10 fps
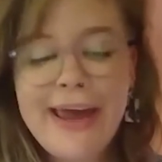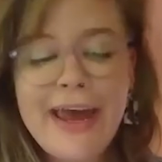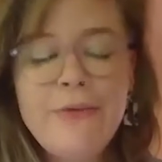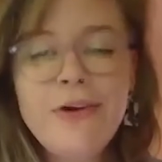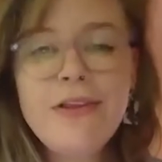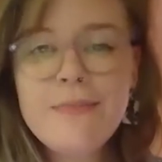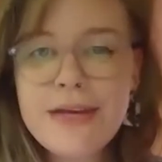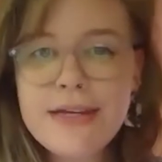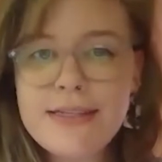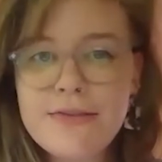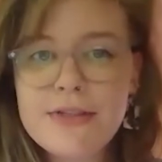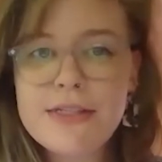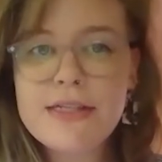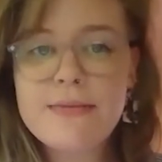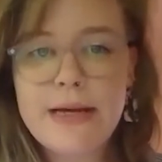and one of the biggest
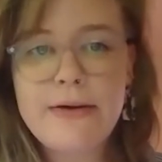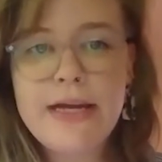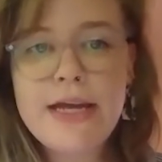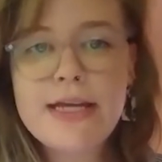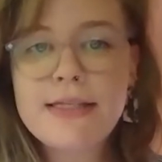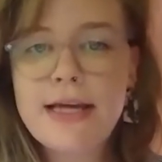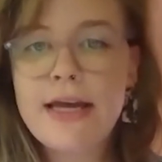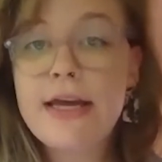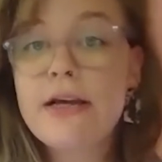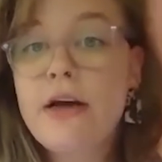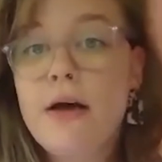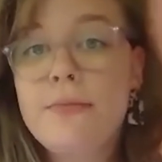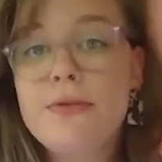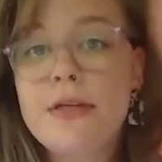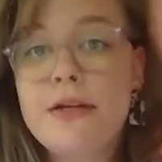differences about it is that it
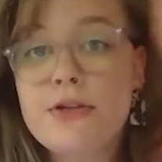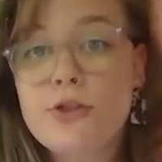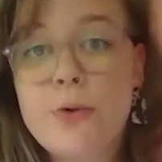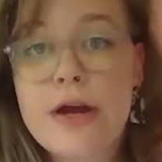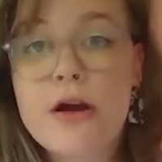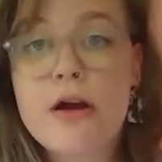comes in a square